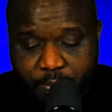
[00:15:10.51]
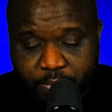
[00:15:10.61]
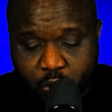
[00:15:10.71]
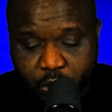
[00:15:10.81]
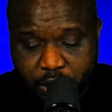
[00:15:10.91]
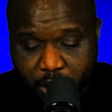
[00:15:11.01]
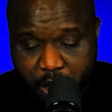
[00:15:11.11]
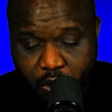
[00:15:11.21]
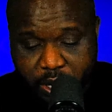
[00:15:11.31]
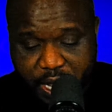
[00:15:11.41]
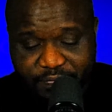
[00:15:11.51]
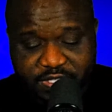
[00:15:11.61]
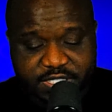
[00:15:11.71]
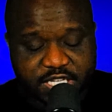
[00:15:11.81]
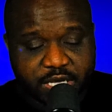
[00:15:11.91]
But we are going to have to
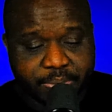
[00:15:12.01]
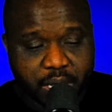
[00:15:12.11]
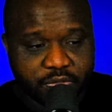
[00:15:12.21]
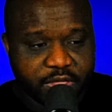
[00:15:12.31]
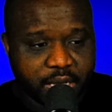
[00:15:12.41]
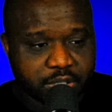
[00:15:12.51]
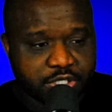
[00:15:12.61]
see about that.